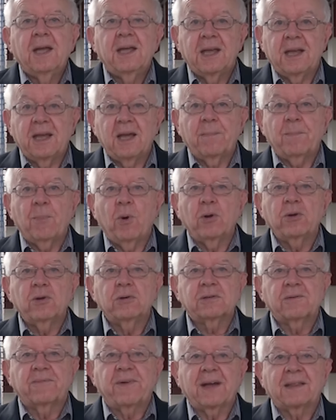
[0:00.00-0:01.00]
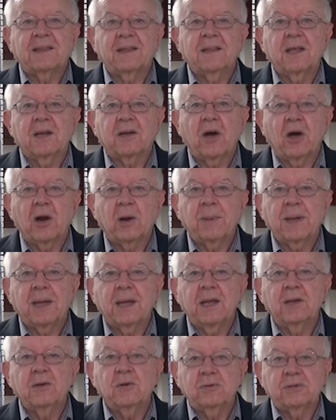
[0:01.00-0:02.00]
You can get more news affecting the economy
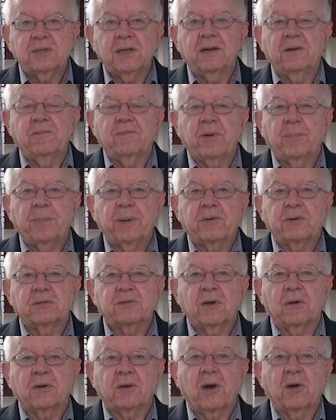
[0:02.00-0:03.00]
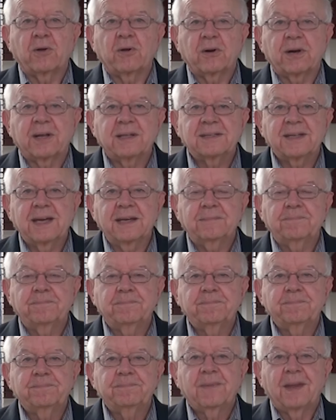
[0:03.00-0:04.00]
in New Zealand from interest.co.nz.
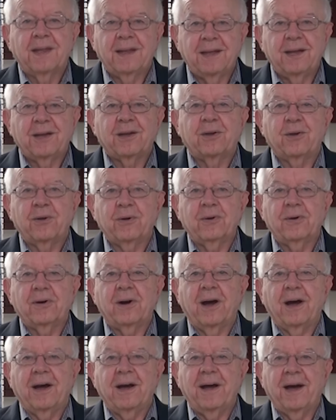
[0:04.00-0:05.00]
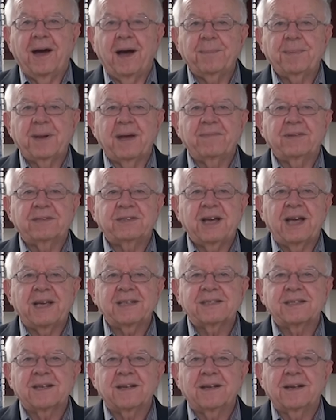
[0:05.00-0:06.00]
Kia ora, I'm David
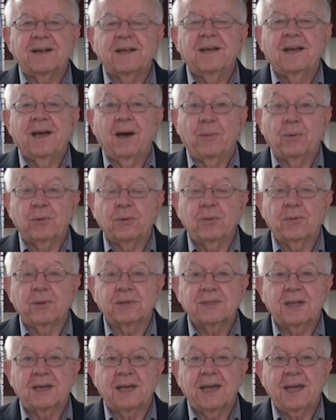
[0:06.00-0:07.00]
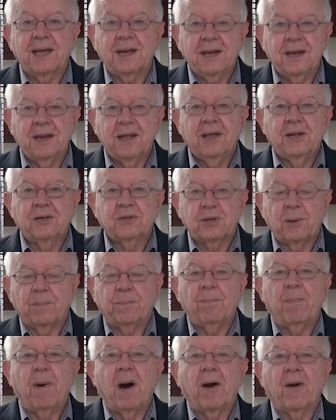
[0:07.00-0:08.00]
Chaston, and we'll do this again
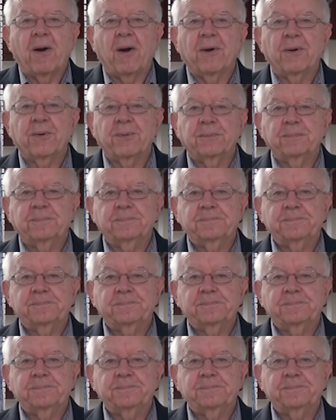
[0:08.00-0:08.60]
tomorrow.